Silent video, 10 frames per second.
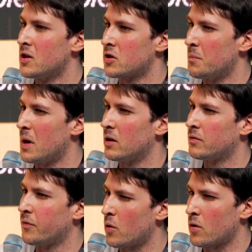So
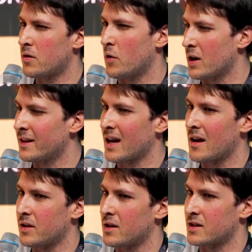about four, four and a
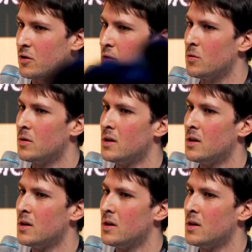half years ago,